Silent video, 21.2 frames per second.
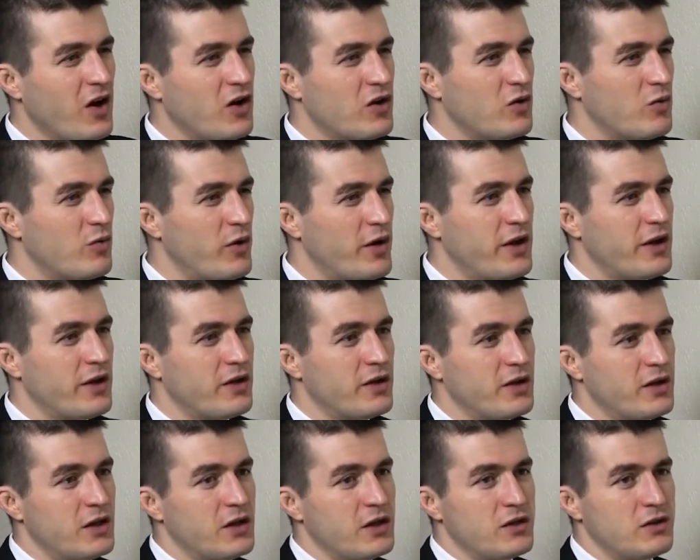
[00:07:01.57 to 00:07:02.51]
out a way
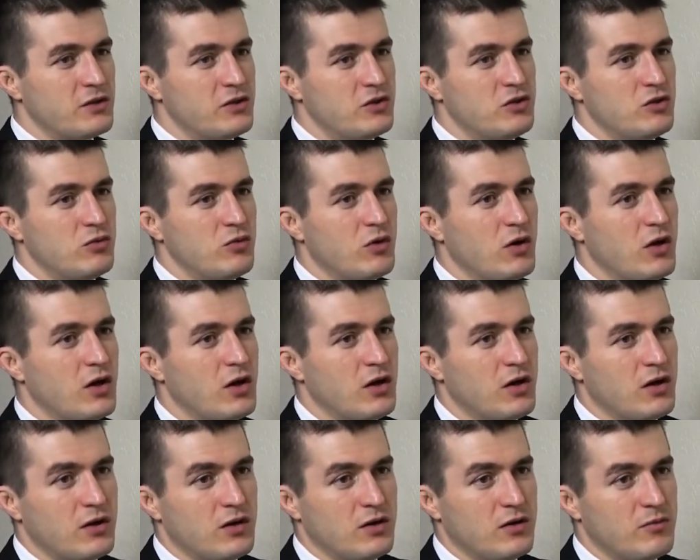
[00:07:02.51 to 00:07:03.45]
to
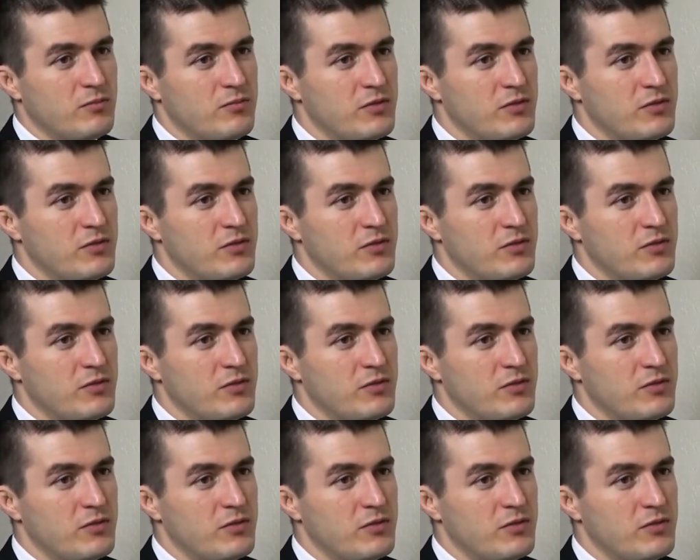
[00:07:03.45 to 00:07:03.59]
uh,